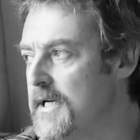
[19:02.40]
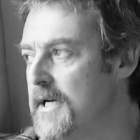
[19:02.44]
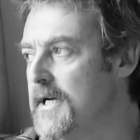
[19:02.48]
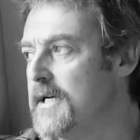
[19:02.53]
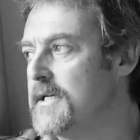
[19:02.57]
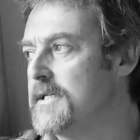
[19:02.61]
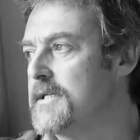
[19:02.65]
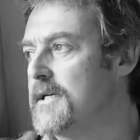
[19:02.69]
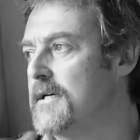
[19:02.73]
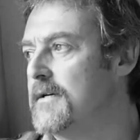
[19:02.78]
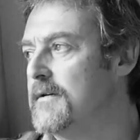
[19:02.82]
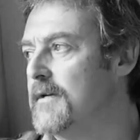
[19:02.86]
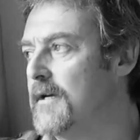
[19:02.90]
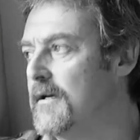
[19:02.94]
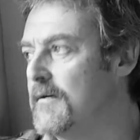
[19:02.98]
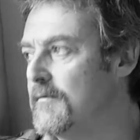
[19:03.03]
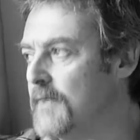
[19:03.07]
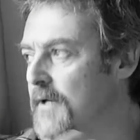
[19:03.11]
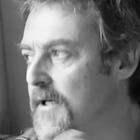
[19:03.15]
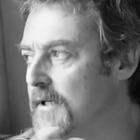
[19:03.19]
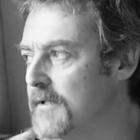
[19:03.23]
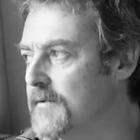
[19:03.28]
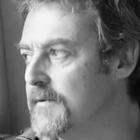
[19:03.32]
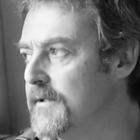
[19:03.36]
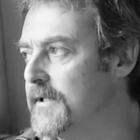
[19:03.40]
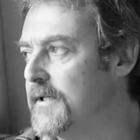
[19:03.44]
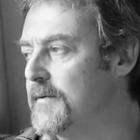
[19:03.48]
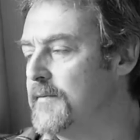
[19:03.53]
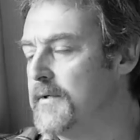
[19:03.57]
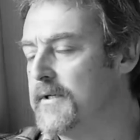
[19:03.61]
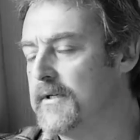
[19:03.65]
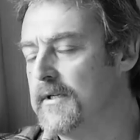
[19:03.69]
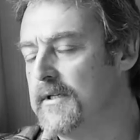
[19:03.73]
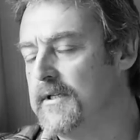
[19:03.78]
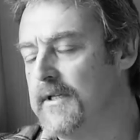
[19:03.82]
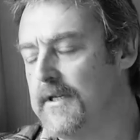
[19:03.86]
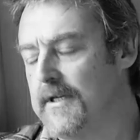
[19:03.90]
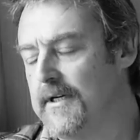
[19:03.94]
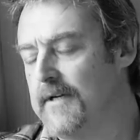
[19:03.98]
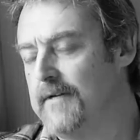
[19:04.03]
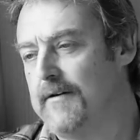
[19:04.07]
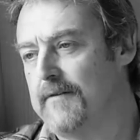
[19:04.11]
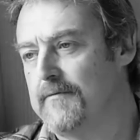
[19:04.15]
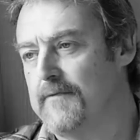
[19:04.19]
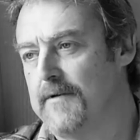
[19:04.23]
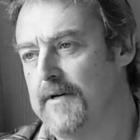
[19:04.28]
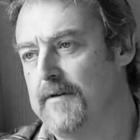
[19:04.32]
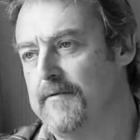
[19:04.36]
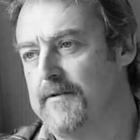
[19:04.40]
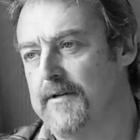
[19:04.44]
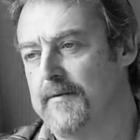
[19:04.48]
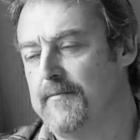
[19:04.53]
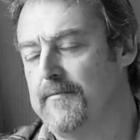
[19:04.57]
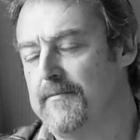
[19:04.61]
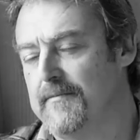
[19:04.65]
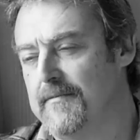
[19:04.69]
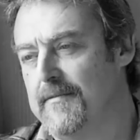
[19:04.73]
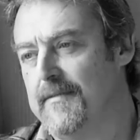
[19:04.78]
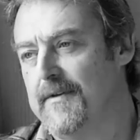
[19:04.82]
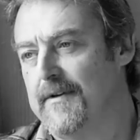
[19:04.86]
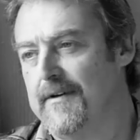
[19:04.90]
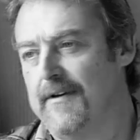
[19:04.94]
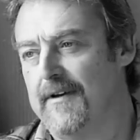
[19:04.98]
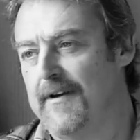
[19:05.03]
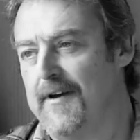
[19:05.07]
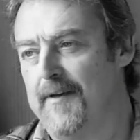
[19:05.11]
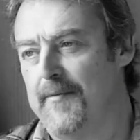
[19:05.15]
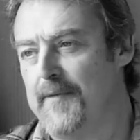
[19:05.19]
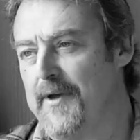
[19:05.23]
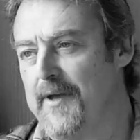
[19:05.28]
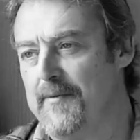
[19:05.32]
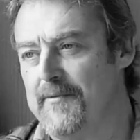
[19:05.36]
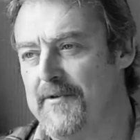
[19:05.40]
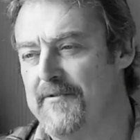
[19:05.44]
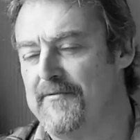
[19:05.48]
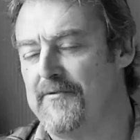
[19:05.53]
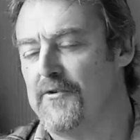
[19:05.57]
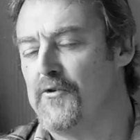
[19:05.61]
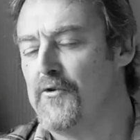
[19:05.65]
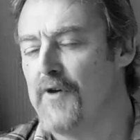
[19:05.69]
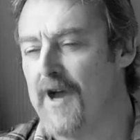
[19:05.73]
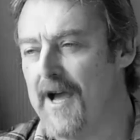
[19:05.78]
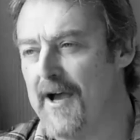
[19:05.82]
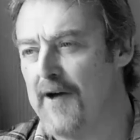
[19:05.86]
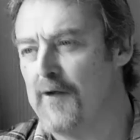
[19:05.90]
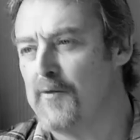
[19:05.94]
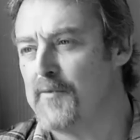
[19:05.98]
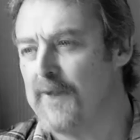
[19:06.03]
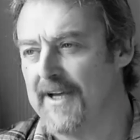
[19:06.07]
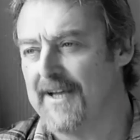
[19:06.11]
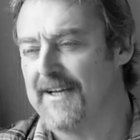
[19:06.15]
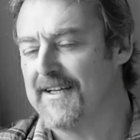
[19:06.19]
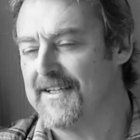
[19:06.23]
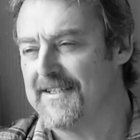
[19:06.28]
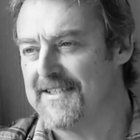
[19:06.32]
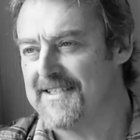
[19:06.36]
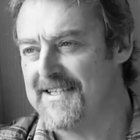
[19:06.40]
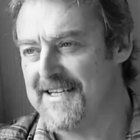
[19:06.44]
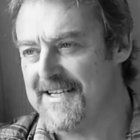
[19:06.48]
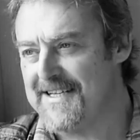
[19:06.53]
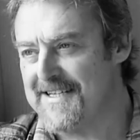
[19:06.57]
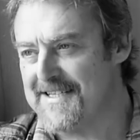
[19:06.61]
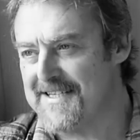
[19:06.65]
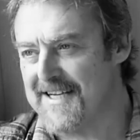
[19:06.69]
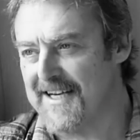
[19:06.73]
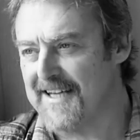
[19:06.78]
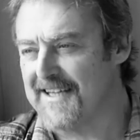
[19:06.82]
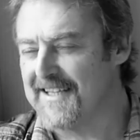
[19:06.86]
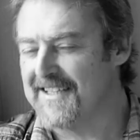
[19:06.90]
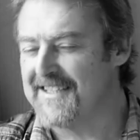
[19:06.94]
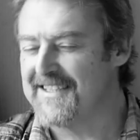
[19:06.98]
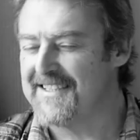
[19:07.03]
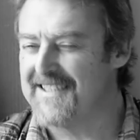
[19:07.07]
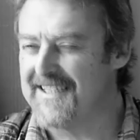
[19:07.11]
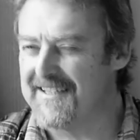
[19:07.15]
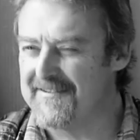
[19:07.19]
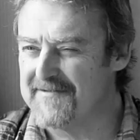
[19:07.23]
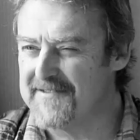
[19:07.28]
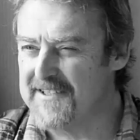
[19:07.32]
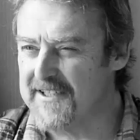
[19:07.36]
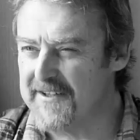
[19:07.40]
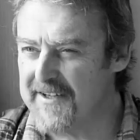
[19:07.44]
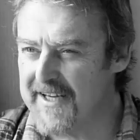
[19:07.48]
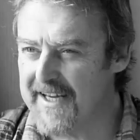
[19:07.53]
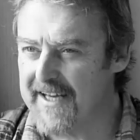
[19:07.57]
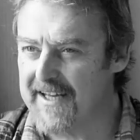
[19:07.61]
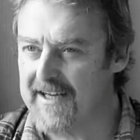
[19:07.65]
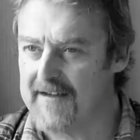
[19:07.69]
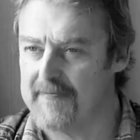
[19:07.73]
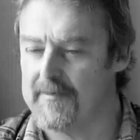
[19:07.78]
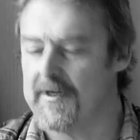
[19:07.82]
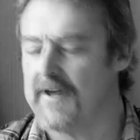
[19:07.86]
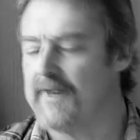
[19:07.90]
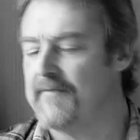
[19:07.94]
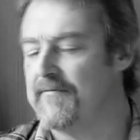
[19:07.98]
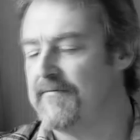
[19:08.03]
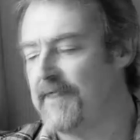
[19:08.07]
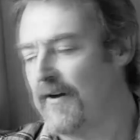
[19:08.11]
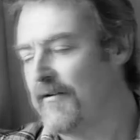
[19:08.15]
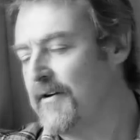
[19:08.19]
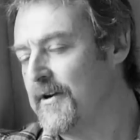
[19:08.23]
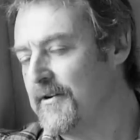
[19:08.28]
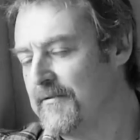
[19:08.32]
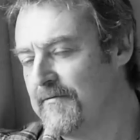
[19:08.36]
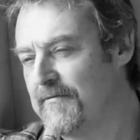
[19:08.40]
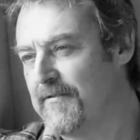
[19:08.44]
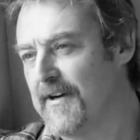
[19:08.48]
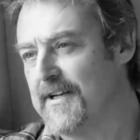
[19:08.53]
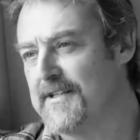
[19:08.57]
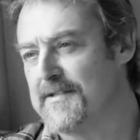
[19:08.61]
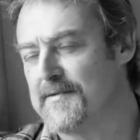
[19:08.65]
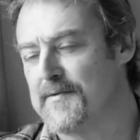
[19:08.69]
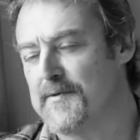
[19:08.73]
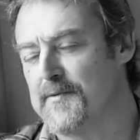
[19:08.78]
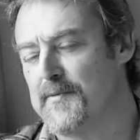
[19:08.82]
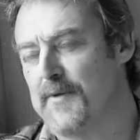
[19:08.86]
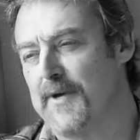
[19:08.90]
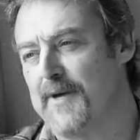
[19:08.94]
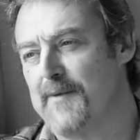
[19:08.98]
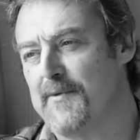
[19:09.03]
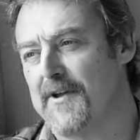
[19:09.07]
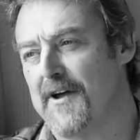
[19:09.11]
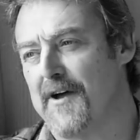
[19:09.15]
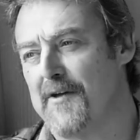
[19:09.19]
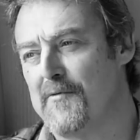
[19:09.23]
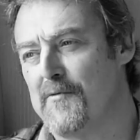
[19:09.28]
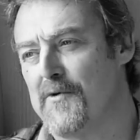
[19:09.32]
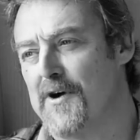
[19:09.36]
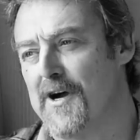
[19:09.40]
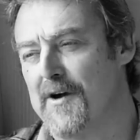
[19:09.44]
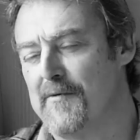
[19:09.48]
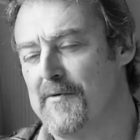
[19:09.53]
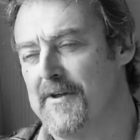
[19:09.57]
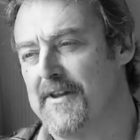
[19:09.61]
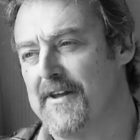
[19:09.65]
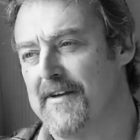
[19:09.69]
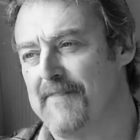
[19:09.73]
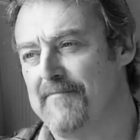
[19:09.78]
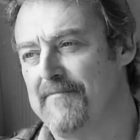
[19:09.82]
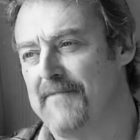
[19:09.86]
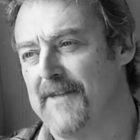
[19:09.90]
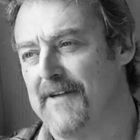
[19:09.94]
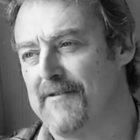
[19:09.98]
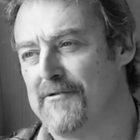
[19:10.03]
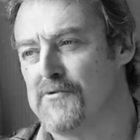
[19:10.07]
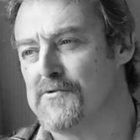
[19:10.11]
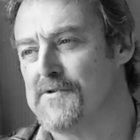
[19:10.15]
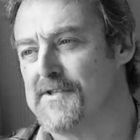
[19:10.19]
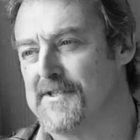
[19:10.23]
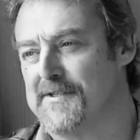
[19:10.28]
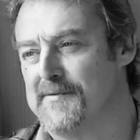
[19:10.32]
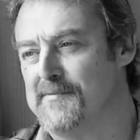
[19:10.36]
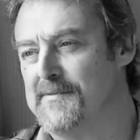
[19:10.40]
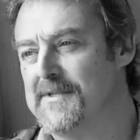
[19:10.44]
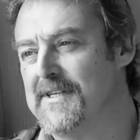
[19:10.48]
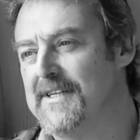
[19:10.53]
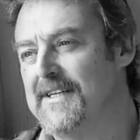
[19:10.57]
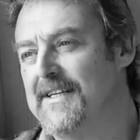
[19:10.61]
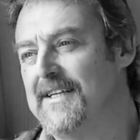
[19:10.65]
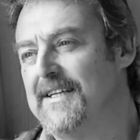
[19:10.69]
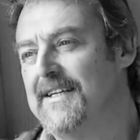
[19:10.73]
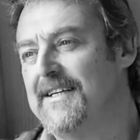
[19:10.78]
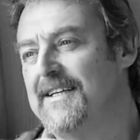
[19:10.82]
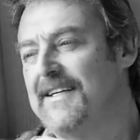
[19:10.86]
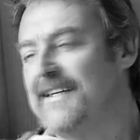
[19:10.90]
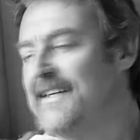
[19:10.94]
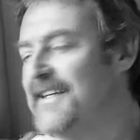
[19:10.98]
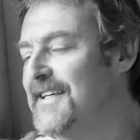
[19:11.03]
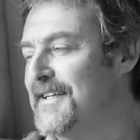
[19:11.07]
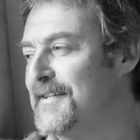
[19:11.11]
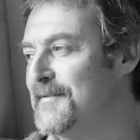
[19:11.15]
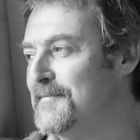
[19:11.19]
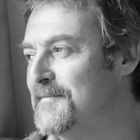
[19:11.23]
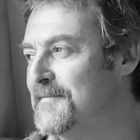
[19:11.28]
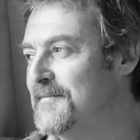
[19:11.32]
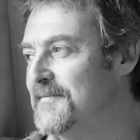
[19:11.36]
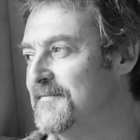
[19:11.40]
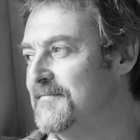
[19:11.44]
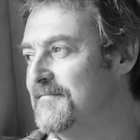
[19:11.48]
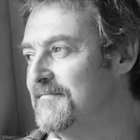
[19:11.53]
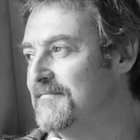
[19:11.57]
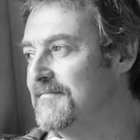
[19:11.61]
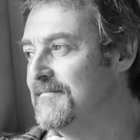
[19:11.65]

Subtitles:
nice. I've worked with them, I've worked with them a bit before, helping and teaching, and I love doing it. I've become very good friends with the people that I work with. They're awesome. I'm